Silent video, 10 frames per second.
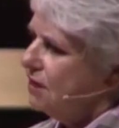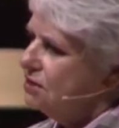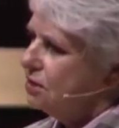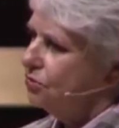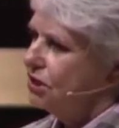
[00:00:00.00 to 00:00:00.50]
a
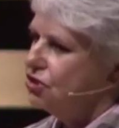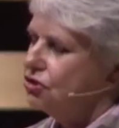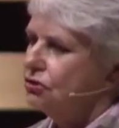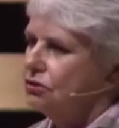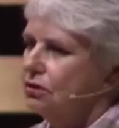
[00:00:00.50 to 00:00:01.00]
South
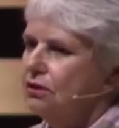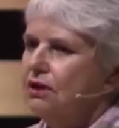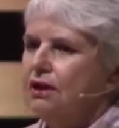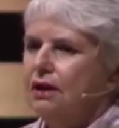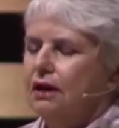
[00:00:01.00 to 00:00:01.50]
Asian girl,
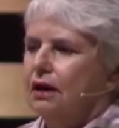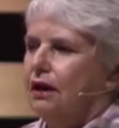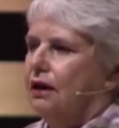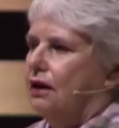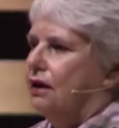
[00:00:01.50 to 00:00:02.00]

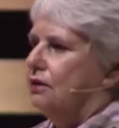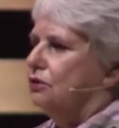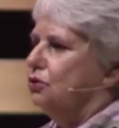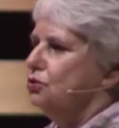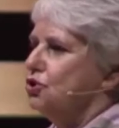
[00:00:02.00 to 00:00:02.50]

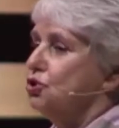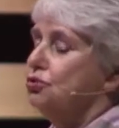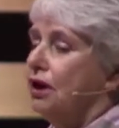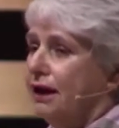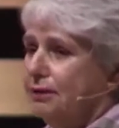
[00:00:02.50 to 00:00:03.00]
uh, whose
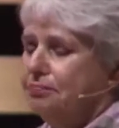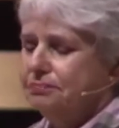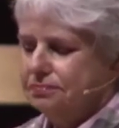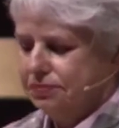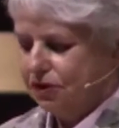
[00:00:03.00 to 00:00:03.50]
crime,
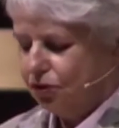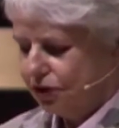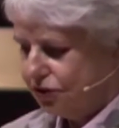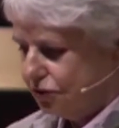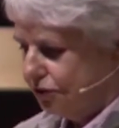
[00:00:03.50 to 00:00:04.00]

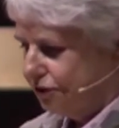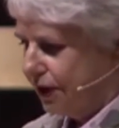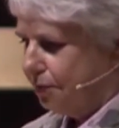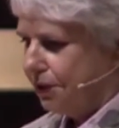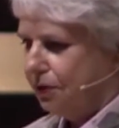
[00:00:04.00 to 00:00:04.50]
according to her
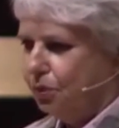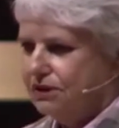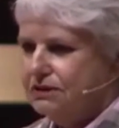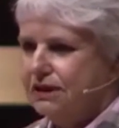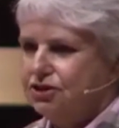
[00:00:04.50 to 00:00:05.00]
family,
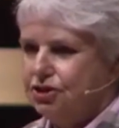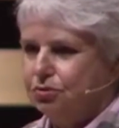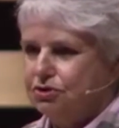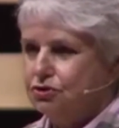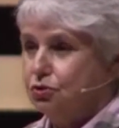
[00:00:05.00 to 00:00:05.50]
was that she
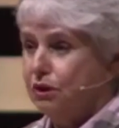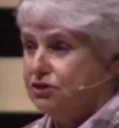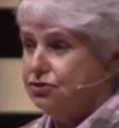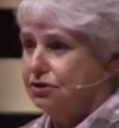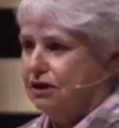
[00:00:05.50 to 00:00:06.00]
was too
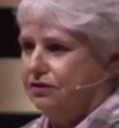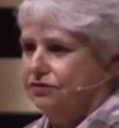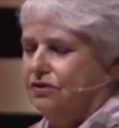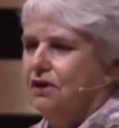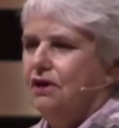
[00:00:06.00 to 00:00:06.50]

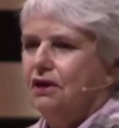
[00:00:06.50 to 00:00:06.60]
westernized.